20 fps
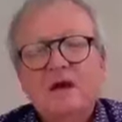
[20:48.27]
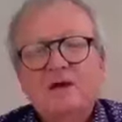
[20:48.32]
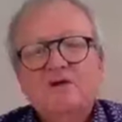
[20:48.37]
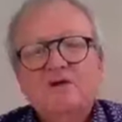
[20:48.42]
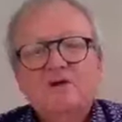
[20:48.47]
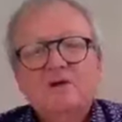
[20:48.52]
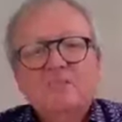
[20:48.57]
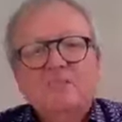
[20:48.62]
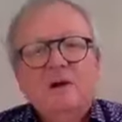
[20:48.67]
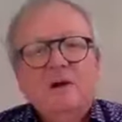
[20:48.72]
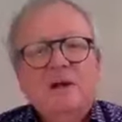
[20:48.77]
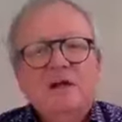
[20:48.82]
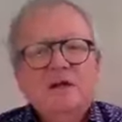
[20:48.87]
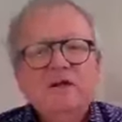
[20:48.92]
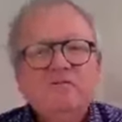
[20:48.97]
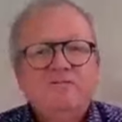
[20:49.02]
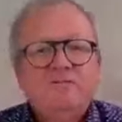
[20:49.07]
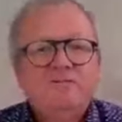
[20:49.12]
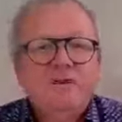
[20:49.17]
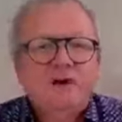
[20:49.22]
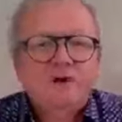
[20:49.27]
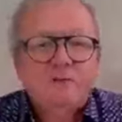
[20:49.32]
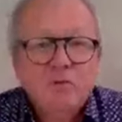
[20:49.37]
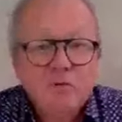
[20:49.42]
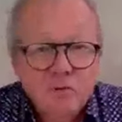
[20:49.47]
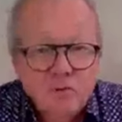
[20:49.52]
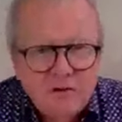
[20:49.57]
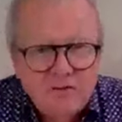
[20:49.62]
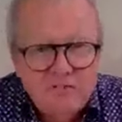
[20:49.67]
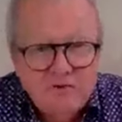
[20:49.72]
I do believe
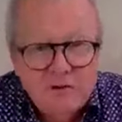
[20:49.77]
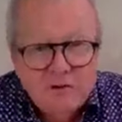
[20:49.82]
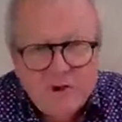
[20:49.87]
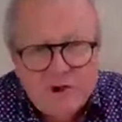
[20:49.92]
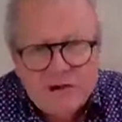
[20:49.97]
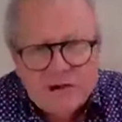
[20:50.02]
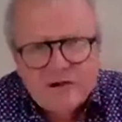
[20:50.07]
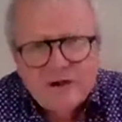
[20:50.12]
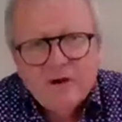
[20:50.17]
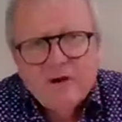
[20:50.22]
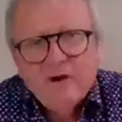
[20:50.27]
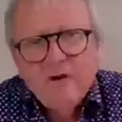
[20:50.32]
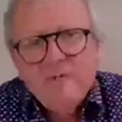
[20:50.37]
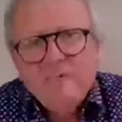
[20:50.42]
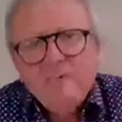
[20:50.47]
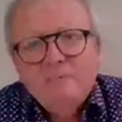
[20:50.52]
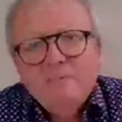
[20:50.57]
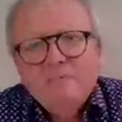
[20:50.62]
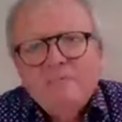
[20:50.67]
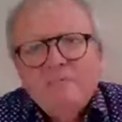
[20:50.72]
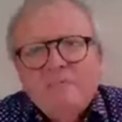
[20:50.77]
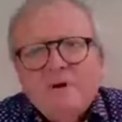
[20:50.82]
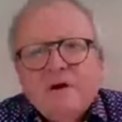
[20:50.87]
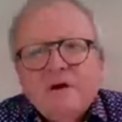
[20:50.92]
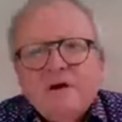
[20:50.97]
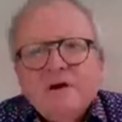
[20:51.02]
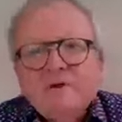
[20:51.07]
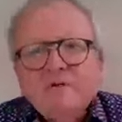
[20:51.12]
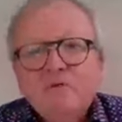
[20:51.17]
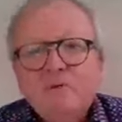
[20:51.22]
that all of you at home
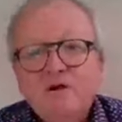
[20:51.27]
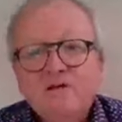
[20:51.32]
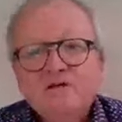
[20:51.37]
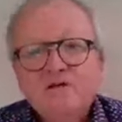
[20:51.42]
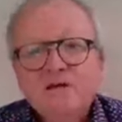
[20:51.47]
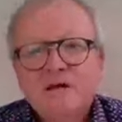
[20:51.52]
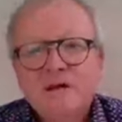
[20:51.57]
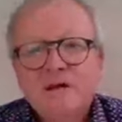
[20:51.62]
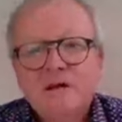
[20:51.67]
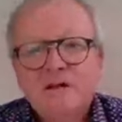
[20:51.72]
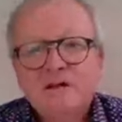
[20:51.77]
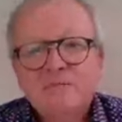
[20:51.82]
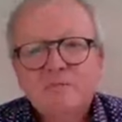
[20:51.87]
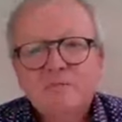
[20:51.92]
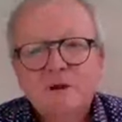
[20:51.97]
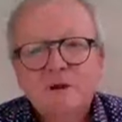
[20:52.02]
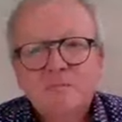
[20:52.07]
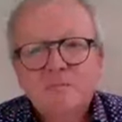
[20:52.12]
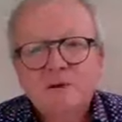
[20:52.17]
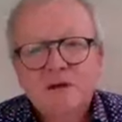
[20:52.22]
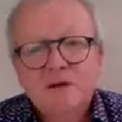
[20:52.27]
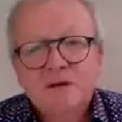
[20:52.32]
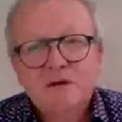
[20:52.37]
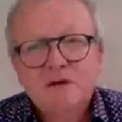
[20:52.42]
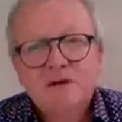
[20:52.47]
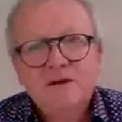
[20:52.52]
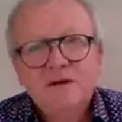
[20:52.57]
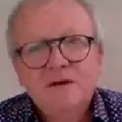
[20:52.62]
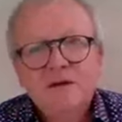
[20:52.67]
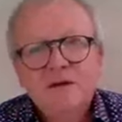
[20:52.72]
watching at the
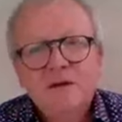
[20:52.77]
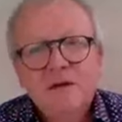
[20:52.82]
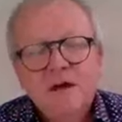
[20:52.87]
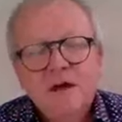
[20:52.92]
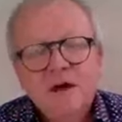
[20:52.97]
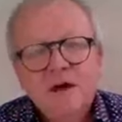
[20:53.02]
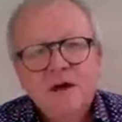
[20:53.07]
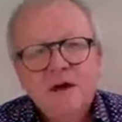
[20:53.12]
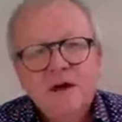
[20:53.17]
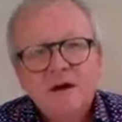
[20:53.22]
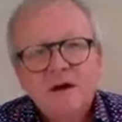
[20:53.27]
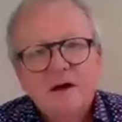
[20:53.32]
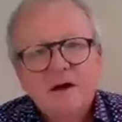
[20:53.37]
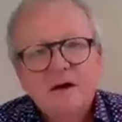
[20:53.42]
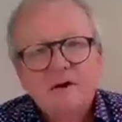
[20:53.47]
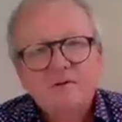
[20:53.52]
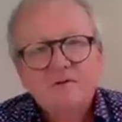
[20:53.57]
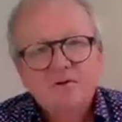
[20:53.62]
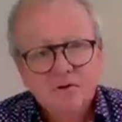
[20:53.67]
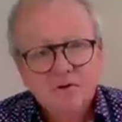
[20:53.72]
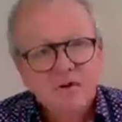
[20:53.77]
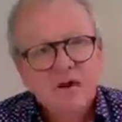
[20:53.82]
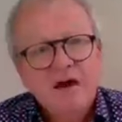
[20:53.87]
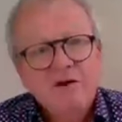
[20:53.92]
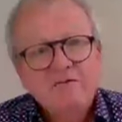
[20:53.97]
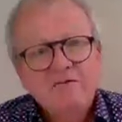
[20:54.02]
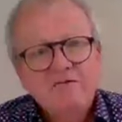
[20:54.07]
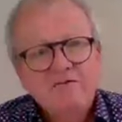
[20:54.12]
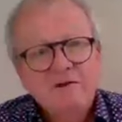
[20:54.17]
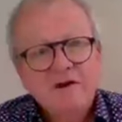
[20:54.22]
moment
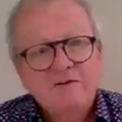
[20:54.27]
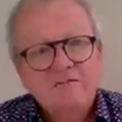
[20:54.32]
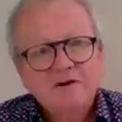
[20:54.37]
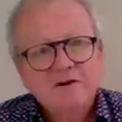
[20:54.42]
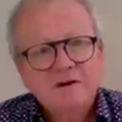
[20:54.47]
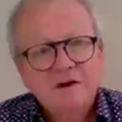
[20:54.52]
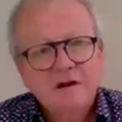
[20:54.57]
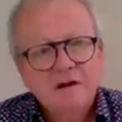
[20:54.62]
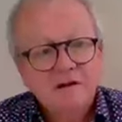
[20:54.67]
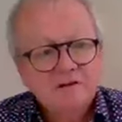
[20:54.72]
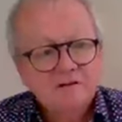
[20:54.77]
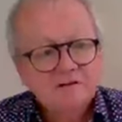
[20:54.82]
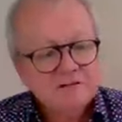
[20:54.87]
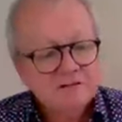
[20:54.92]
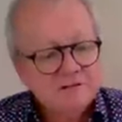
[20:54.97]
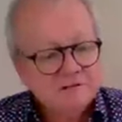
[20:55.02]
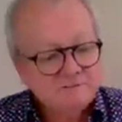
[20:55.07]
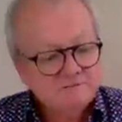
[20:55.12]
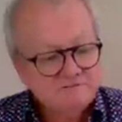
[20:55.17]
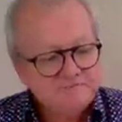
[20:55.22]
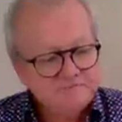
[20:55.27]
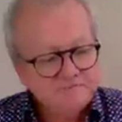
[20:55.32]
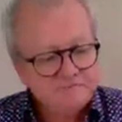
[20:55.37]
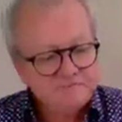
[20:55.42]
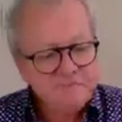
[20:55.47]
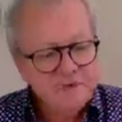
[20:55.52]
do have a favorite glass.